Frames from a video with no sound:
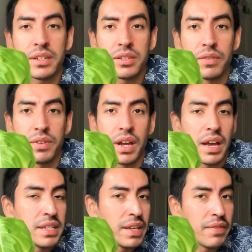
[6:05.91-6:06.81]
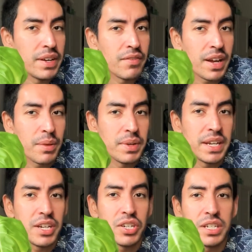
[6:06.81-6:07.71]
So if you guys have any
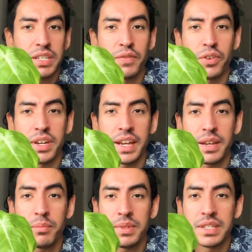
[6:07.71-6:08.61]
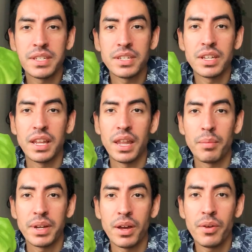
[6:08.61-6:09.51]
recommendations for names, let
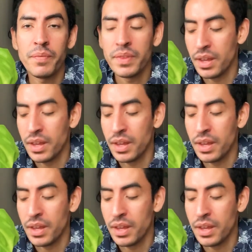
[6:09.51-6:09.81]
me know.